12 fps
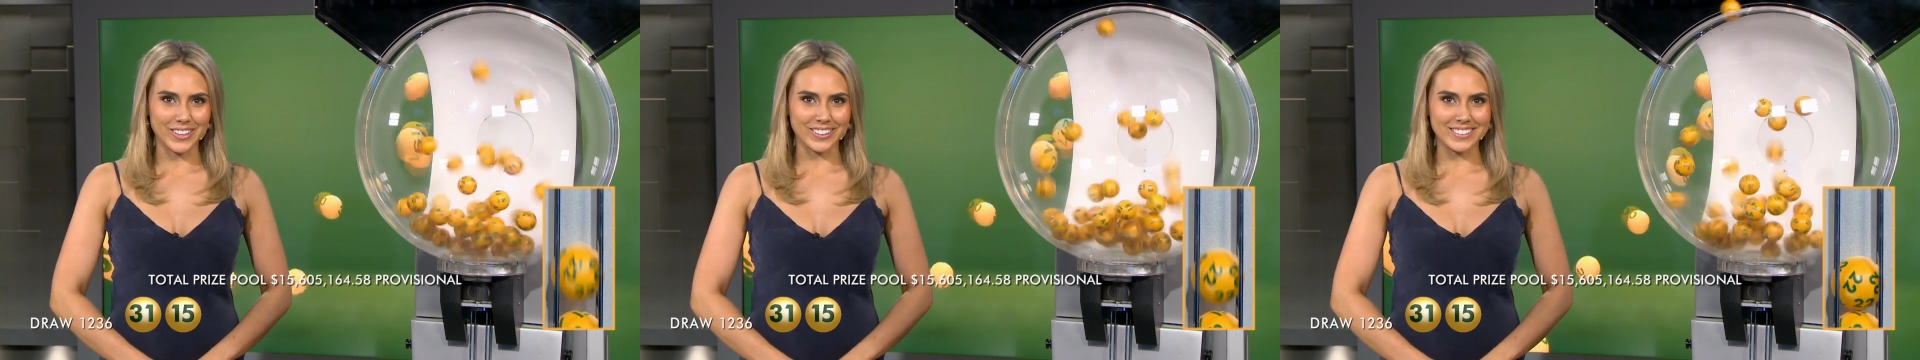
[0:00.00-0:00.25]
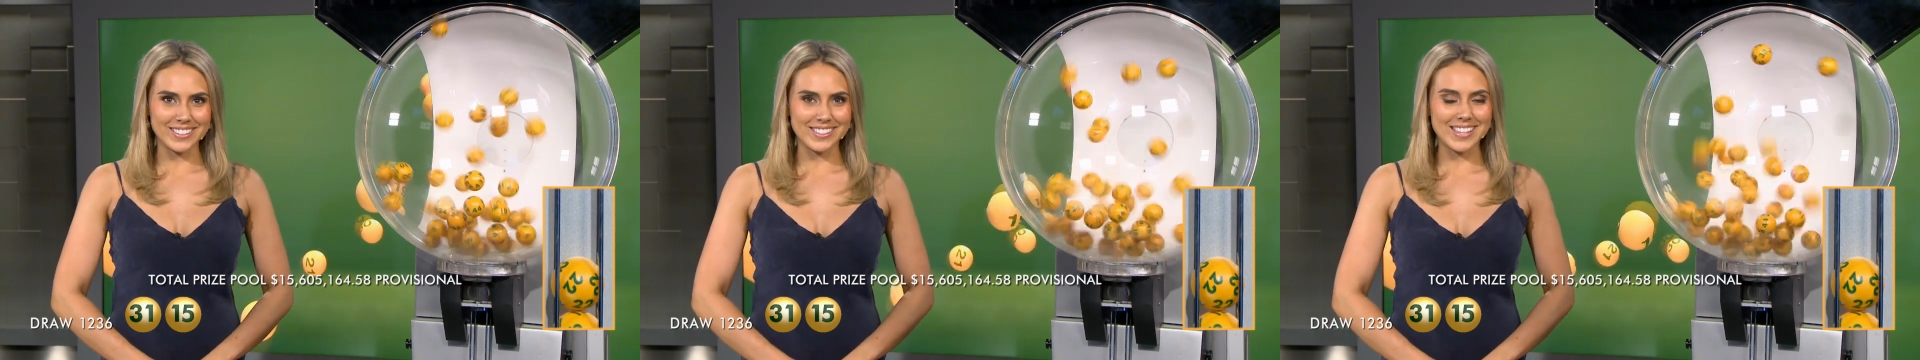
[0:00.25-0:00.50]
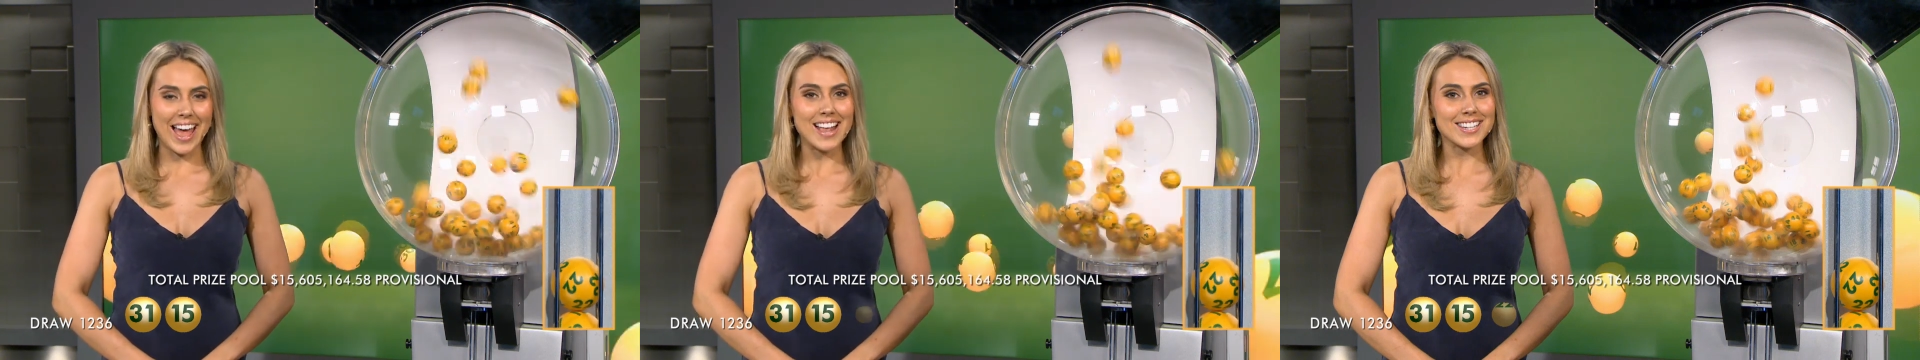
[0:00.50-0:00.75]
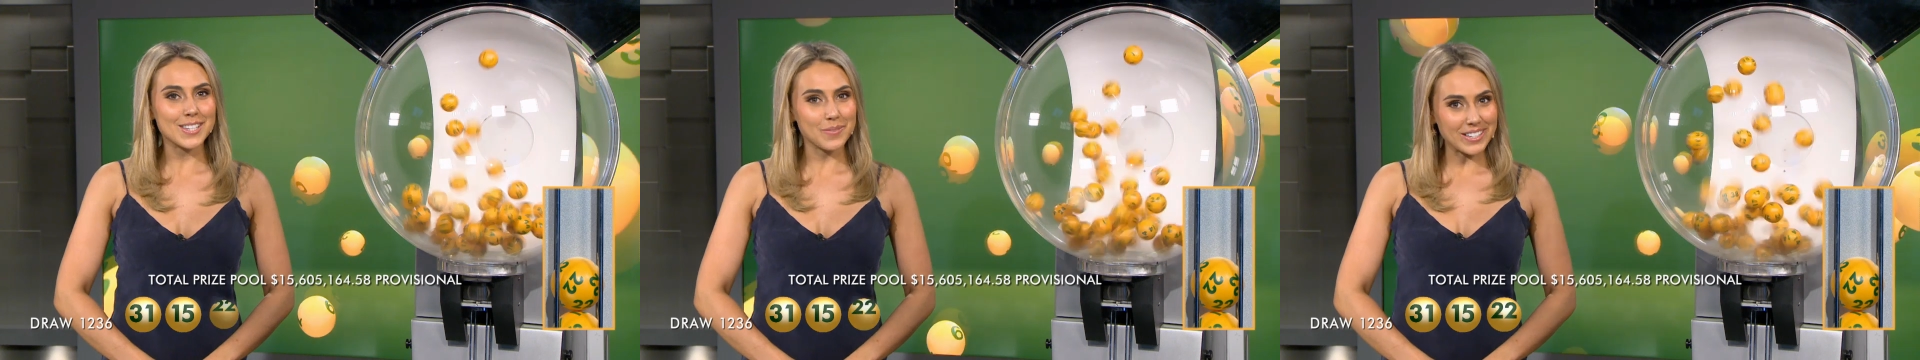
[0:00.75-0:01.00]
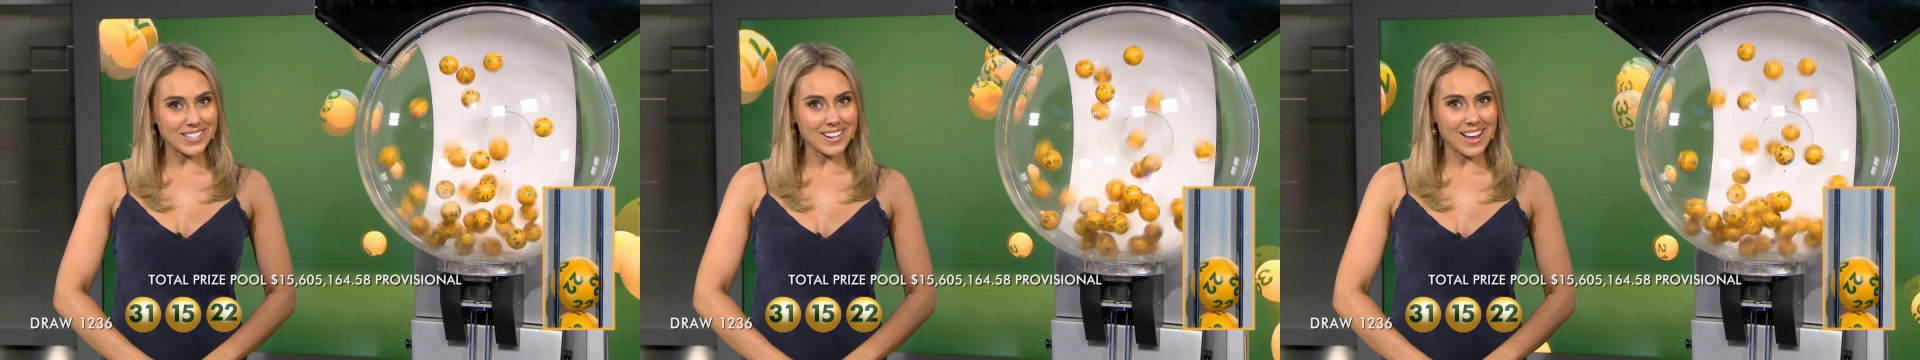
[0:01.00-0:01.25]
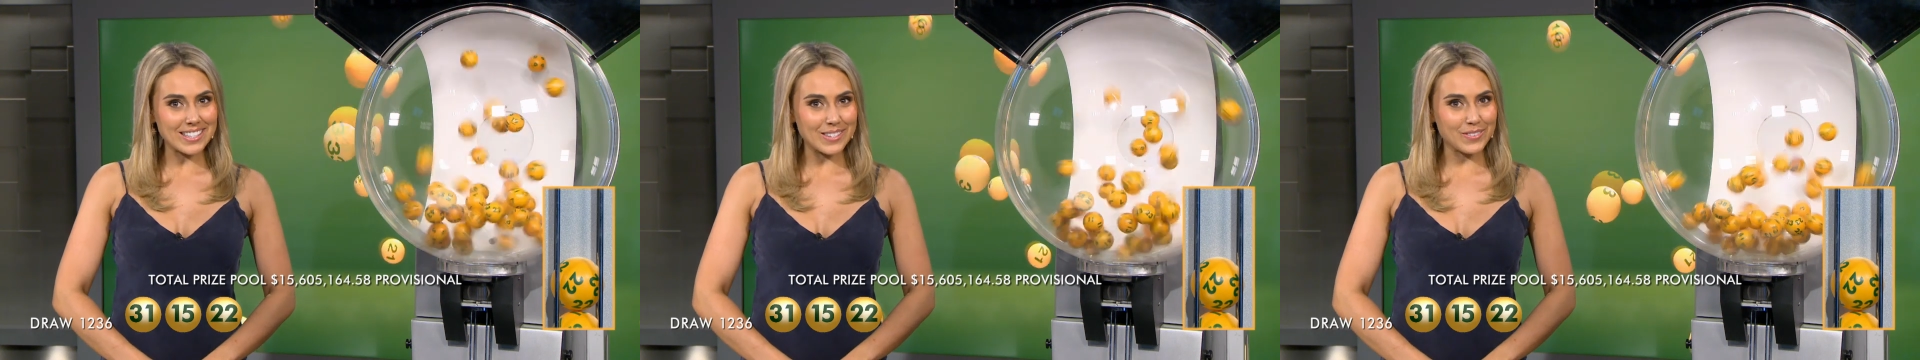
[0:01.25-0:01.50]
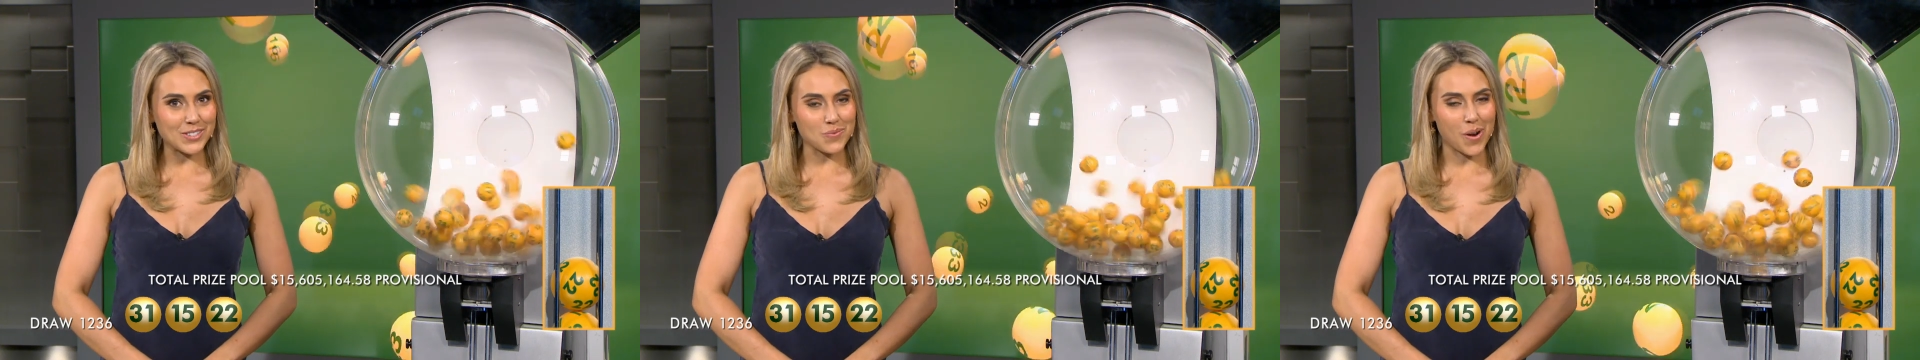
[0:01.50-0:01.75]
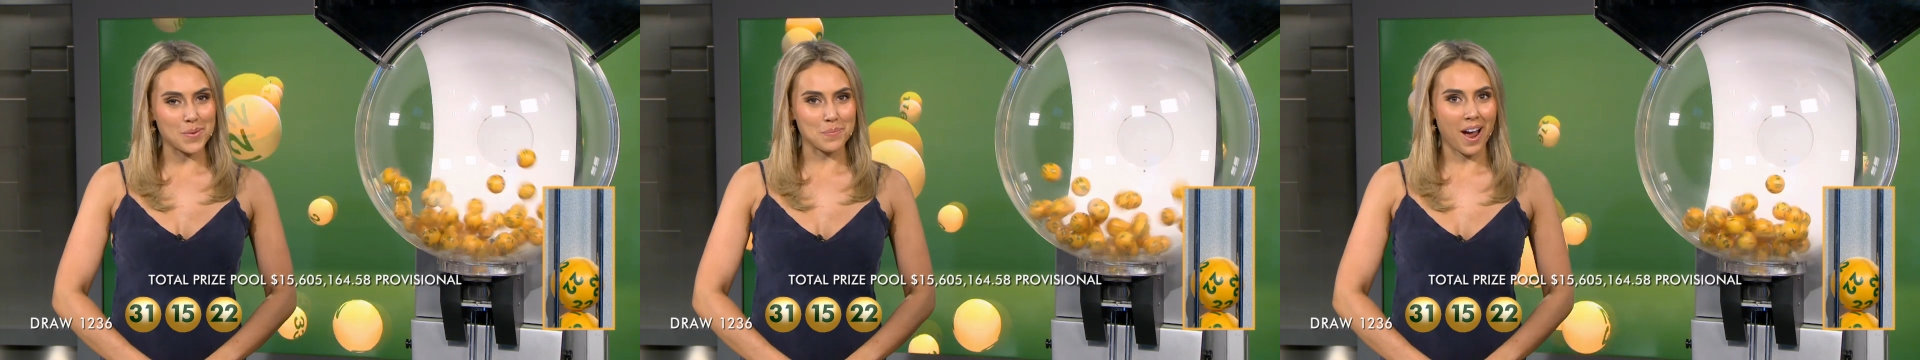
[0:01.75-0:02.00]
and to win tonight's
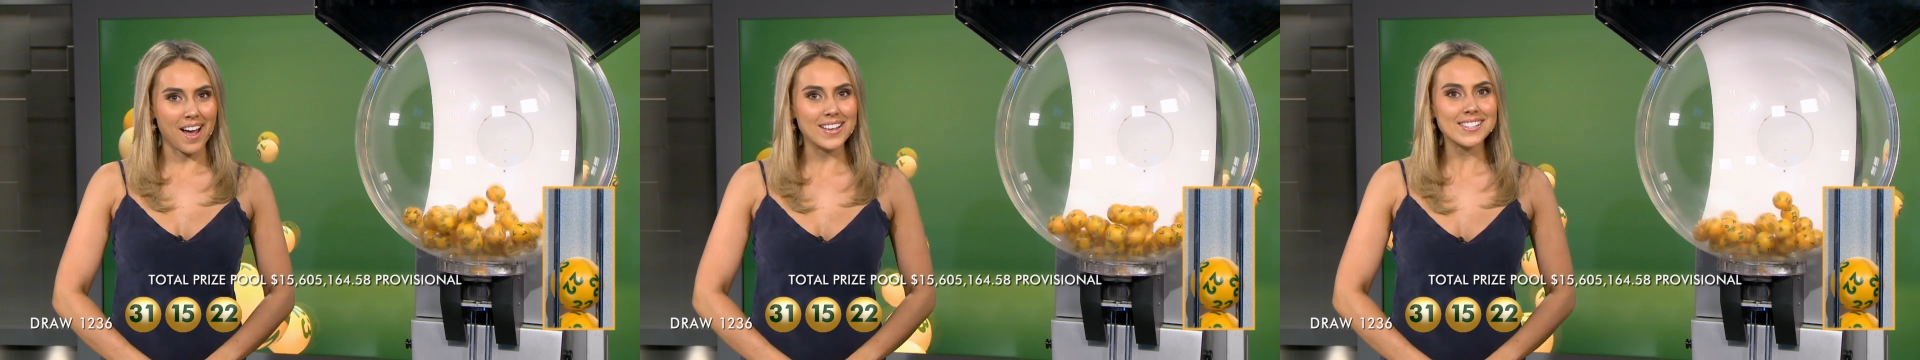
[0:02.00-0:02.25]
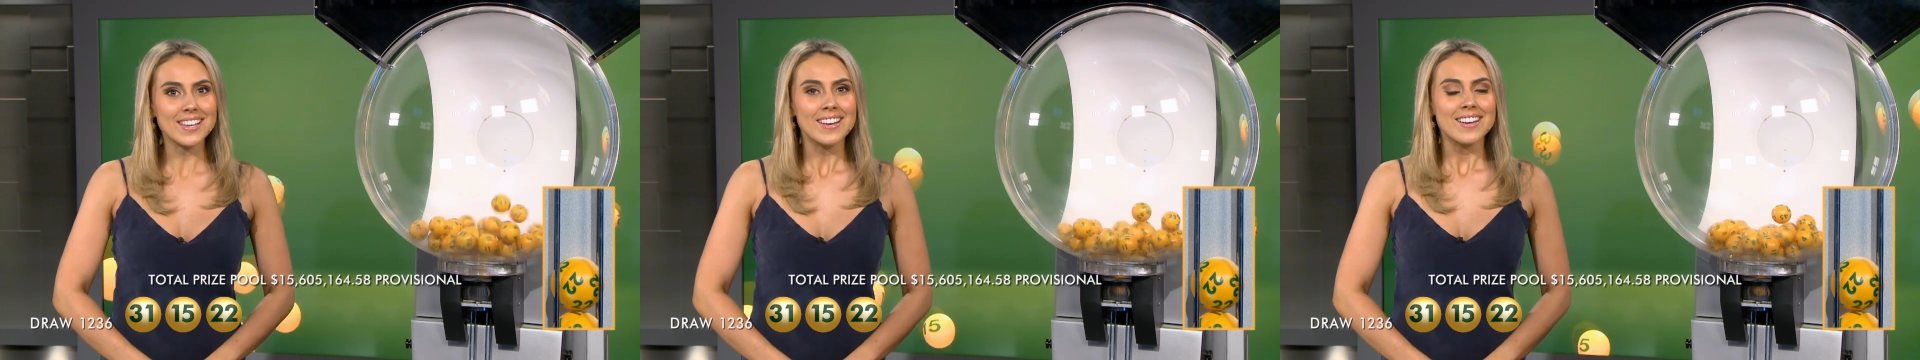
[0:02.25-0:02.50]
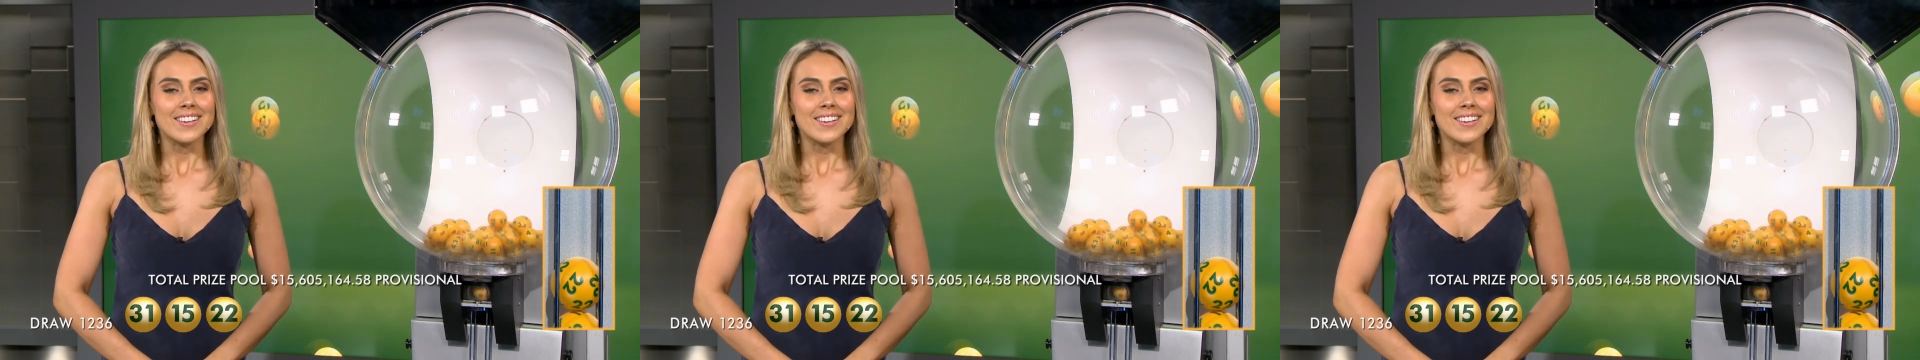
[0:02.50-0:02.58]
Division 1 prize,